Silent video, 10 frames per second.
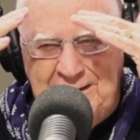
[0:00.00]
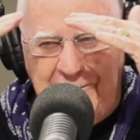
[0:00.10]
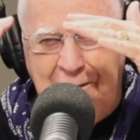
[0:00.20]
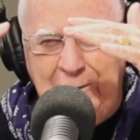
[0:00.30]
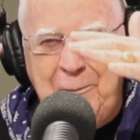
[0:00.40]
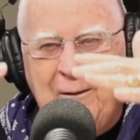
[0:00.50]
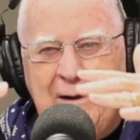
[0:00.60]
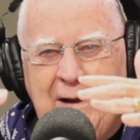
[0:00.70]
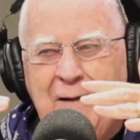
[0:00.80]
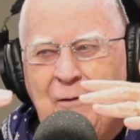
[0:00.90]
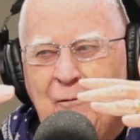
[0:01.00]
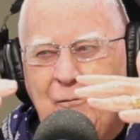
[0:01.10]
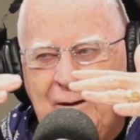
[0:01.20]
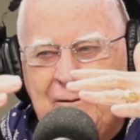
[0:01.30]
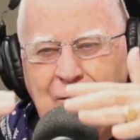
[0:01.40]
their paradigm of
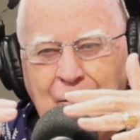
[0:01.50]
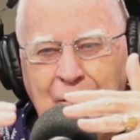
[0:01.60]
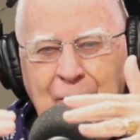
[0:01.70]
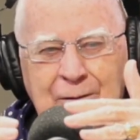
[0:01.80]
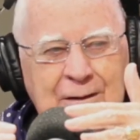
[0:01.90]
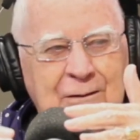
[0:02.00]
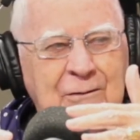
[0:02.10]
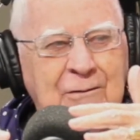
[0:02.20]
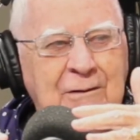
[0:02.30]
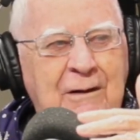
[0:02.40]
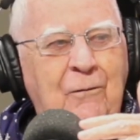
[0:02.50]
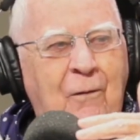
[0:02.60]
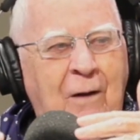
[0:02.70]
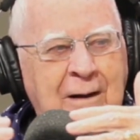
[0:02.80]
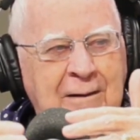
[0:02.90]
what the world is and
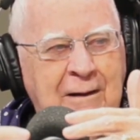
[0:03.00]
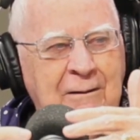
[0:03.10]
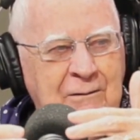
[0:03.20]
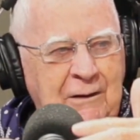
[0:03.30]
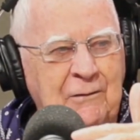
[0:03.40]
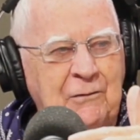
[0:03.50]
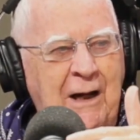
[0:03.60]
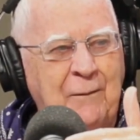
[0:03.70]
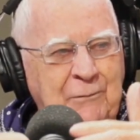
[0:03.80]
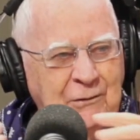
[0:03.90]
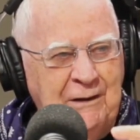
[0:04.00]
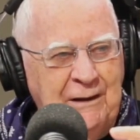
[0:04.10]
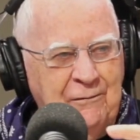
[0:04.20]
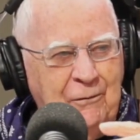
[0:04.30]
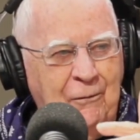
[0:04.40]
why that's their job to
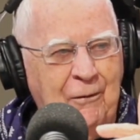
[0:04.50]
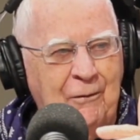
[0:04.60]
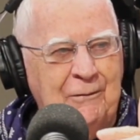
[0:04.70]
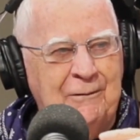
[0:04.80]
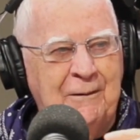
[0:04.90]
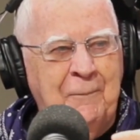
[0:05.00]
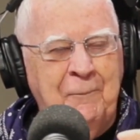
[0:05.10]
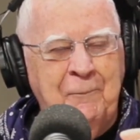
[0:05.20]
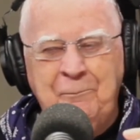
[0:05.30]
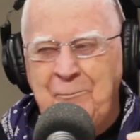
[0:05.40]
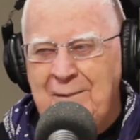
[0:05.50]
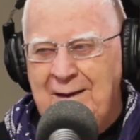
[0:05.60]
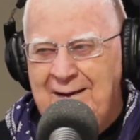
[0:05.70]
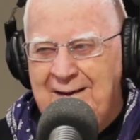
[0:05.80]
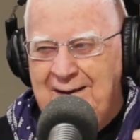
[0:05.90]
save the world.
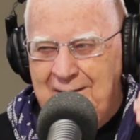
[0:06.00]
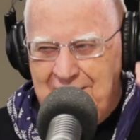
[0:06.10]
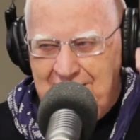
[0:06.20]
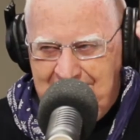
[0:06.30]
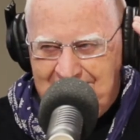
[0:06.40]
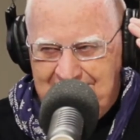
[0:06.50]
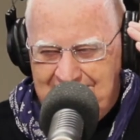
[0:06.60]
And